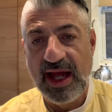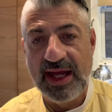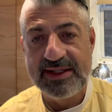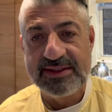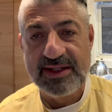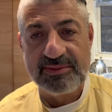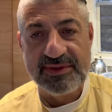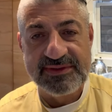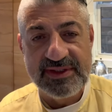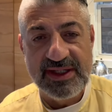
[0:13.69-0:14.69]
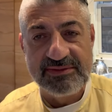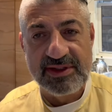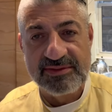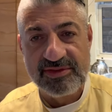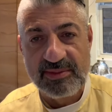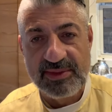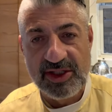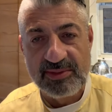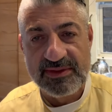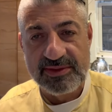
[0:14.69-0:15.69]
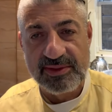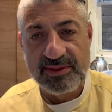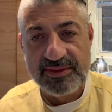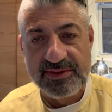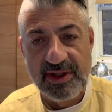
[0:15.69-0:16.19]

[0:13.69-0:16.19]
I did not receive it from a human source,